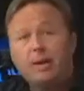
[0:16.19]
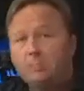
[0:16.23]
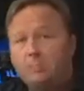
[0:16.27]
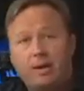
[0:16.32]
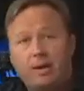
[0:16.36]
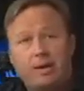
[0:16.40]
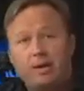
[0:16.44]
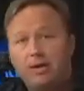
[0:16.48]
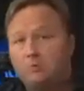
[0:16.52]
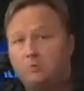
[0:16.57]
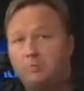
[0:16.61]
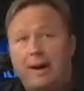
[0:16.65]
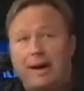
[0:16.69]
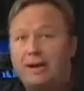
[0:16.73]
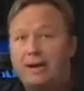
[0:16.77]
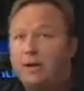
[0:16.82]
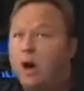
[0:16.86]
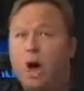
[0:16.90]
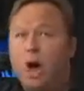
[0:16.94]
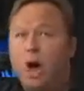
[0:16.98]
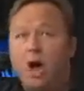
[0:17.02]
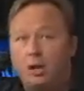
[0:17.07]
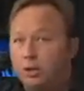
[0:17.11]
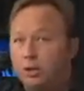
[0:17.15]
because my
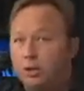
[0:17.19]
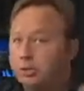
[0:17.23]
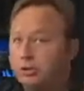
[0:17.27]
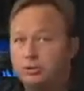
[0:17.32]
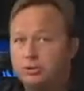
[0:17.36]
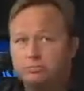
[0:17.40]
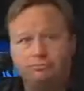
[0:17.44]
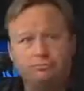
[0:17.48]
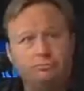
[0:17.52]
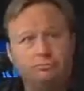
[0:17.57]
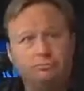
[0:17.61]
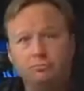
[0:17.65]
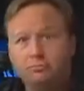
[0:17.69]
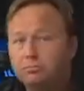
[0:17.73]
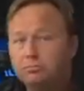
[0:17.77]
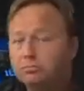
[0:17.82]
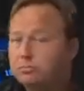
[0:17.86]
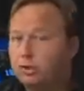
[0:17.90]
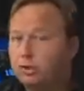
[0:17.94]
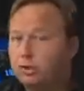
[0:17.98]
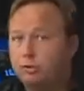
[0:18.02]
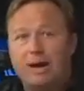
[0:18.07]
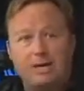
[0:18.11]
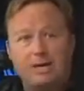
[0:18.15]
callers
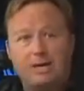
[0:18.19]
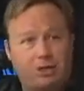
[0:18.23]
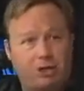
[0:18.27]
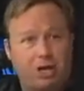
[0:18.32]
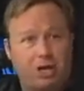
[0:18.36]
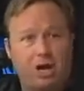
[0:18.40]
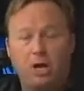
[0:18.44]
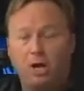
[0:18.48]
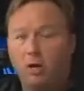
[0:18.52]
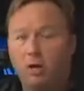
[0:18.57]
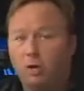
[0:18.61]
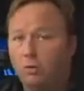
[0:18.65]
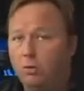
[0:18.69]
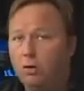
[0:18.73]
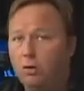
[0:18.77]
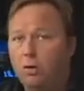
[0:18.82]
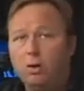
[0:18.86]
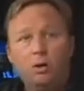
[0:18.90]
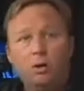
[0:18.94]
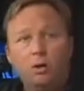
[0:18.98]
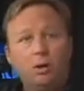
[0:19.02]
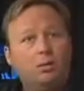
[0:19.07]
to my show